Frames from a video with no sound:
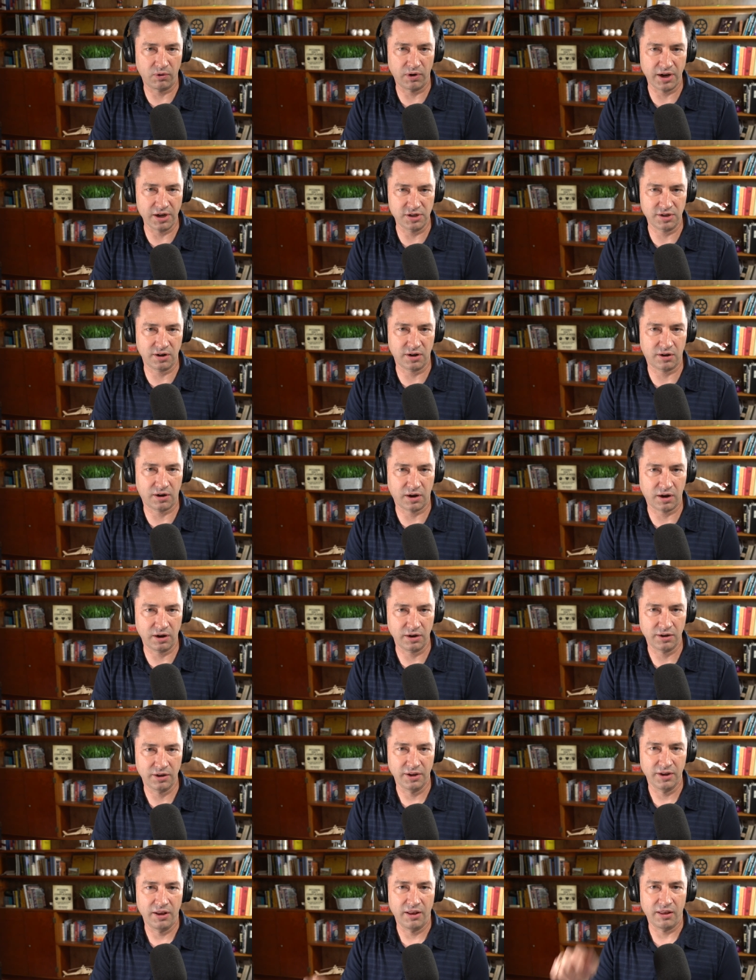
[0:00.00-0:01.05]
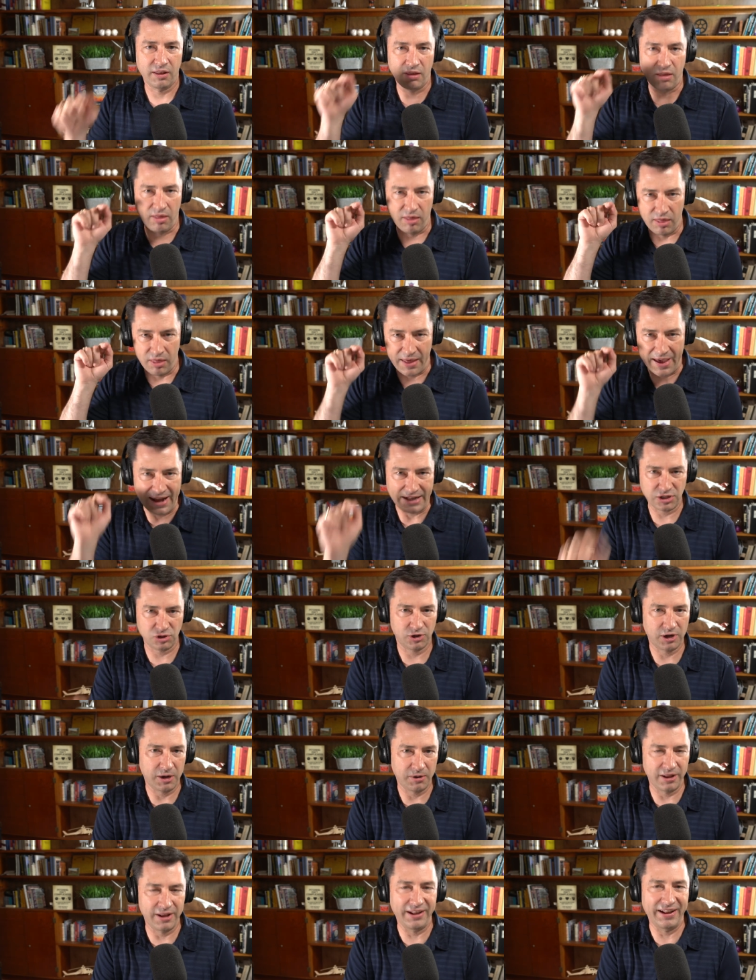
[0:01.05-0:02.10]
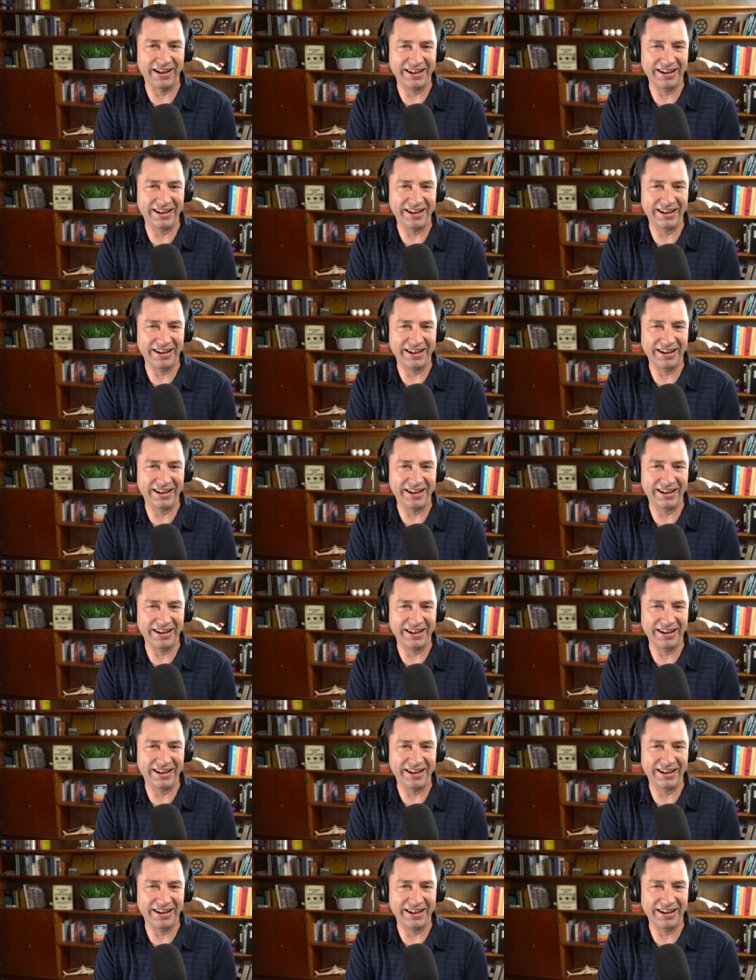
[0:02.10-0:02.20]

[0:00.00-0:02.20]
race car. That's what mm-hmm. I'm